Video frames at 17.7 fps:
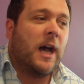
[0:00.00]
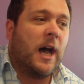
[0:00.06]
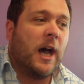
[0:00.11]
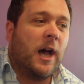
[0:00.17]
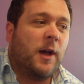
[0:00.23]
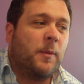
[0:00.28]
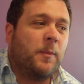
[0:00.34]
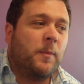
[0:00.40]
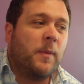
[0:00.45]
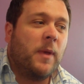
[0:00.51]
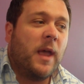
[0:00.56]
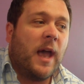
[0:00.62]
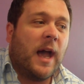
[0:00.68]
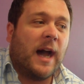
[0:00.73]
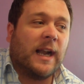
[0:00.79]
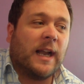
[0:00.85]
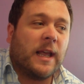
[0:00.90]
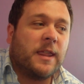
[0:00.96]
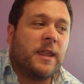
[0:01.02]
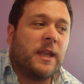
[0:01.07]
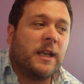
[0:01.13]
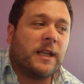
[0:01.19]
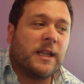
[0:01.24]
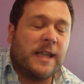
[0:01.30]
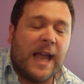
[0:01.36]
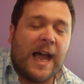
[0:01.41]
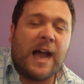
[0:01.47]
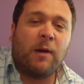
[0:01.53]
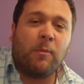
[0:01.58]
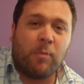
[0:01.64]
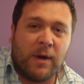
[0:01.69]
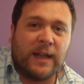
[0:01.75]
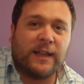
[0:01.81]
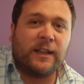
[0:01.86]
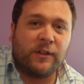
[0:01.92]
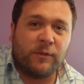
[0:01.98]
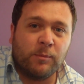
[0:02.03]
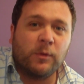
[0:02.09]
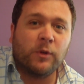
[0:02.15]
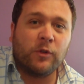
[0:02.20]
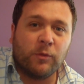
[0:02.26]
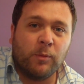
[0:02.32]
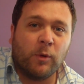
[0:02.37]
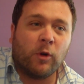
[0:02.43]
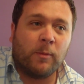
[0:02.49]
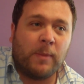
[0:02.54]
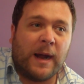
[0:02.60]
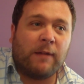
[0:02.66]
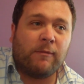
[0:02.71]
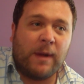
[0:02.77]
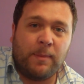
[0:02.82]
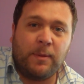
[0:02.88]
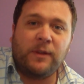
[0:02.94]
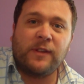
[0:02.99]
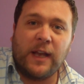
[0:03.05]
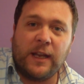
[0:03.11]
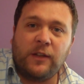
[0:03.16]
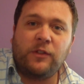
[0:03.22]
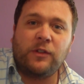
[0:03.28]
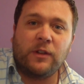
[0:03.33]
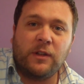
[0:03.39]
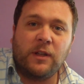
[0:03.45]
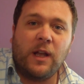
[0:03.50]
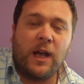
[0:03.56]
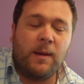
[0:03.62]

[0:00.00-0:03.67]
And I think now brand is much more about reputation,